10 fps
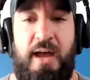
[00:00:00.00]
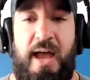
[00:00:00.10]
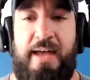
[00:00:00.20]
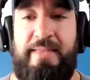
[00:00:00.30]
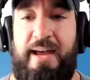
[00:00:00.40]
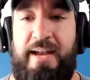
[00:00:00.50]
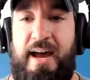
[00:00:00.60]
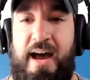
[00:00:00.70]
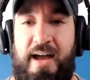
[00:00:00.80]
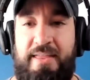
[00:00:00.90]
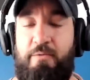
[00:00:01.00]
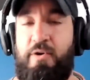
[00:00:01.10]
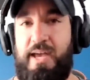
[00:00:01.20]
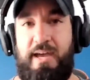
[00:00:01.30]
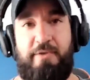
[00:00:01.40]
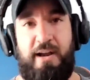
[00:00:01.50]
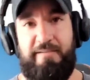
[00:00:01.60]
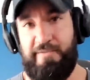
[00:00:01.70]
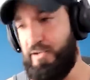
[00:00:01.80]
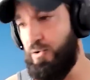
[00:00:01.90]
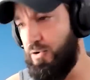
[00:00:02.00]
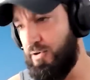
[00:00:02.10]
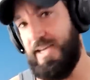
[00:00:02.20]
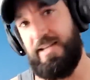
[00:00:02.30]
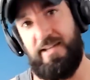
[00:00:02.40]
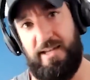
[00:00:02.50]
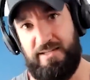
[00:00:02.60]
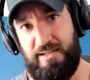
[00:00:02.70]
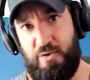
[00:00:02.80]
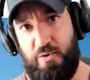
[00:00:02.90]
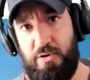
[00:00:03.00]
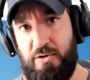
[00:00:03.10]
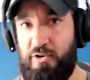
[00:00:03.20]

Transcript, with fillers: And then, uh, and then we'll get ready for school, take the kids to school,